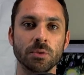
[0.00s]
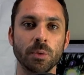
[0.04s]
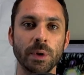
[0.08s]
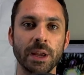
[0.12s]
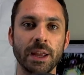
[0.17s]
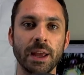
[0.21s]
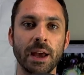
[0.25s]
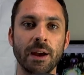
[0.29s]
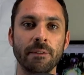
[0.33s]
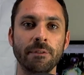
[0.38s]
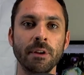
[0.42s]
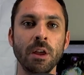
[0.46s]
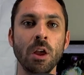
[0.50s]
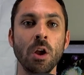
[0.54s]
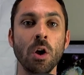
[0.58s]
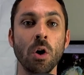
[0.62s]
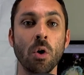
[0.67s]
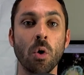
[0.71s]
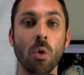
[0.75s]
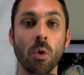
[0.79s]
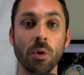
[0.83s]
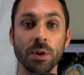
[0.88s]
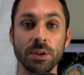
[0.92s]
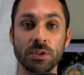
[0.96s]
We have
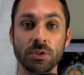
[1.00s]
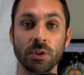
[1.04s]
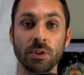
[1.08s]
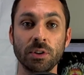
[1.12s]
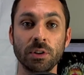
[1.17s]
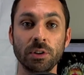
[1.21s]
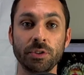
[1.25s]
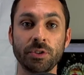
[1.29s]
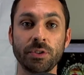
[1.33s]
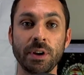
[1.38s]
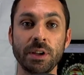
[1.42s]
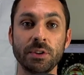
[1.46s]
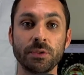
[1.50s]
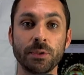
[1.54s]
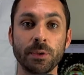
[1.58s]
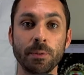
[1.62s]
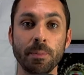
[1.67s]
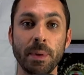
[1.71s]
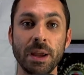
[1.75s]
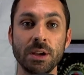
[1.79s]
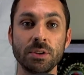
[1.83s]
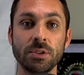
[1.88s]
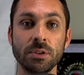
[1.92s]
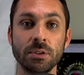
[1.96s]
horizontal
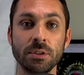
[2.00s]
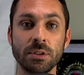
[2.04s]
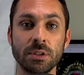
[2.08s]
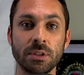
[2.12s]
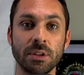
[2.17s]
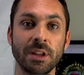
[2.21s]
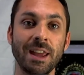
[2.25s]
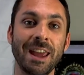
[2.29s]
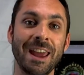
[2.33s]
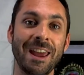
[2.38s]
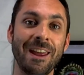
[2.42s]
transformations